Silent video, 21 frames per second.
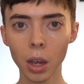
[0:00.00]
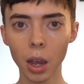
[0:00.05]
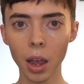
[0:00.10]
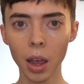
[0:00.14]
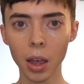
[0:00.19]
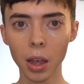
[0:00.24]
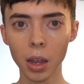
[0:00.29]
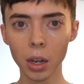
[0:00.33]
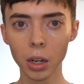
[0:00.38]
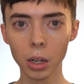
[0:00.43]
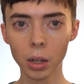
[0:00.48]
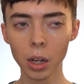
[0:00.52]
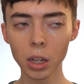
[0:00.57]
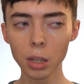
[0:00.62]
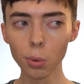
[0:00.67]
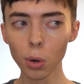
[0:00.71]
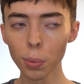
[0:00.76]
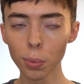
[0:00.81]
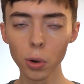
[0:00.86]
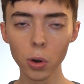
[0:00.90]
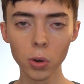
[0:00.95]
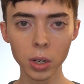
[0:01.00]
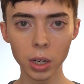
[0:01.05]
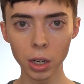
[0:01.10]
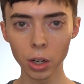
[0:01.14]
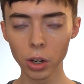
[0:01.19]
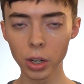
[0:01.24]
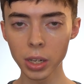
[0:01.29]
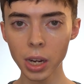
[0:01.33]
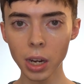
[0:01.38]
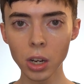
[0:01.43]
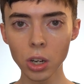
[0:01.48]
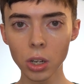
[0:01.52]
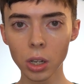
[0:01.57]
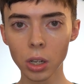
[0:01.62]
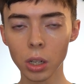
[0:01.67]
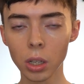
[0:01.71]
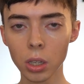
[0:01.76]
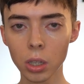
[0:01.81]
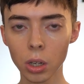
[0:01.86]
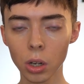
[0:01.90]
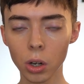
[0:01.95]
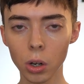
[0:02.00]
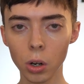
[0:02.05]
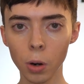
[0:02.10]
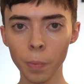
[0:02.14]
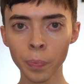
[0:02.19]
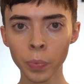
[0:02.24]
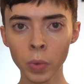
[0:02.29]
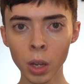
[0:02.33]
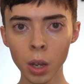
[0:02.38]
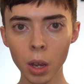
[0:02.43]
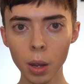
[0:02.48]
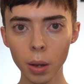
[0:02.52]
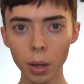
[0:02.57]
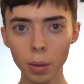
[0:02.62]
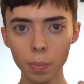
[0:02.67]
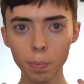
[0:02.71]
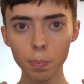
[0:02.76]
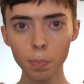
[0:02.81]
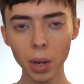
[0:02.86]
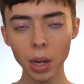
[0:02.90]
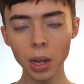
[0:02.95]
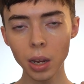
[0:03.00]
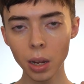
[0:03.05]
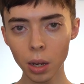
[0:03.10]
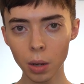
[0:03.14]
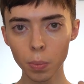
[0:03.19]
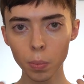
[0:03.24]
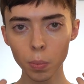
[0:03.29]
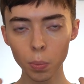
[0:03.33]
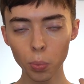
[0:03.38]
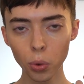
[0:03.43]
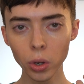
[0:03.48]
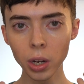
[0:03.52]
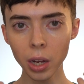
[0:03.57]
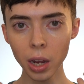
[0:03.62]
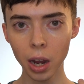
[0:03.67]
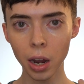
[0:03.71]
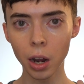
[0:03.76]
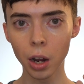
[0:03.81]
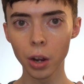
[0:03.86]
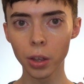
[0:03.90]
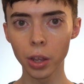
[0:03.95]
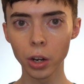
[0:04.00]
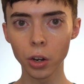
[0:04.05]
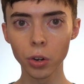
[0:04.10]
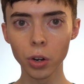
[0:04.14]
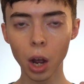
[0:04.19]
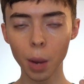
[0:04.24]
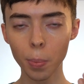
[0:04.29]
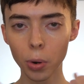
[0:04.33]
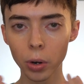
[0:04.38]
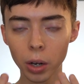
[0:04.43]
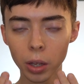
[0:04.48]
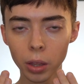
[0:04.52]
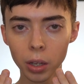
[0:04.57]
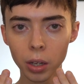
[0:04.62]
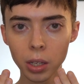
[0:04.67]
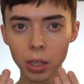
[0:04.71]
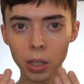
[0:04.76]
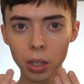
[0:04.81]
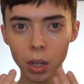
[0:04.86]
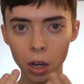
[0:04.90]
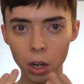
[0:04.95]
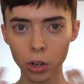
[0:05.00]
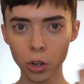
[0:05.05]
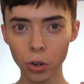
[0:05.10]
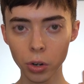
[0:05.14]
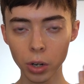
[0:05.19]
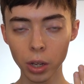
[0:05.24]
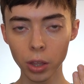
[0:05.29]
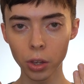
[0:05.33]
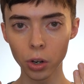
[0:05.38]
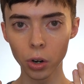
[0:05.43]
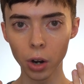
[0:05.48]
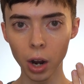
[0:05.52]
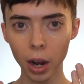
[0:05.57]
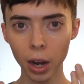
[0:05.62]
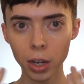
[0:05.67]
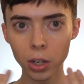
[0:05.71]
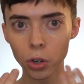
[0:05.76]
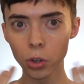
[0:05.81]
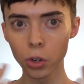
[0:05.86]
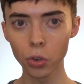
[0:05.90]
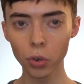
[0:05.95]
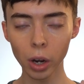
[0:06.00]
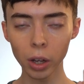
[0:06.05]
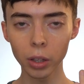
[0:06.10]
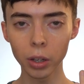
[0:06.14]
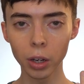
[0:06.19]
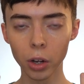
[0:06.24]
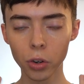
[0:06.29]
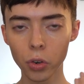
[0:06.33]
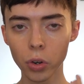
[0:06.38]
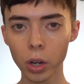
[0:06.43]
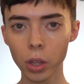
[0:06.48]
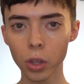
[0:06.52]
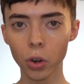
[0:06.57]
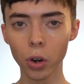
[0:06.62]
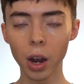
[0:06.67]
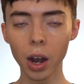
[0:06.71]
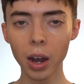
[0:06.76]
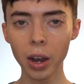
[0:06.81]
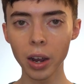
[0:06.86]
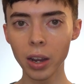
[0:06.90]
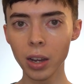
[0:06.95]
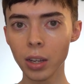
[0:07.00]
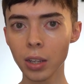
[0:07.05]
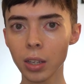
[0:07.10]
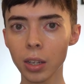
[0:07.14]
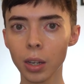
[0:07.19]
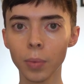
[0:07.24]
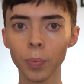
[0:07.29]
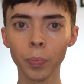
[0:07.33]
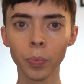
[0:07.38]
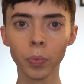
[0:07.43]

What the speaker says: And it's more prone to irritation, so bring care that you're not putting this underneath your eyes or directly underneath your eyes.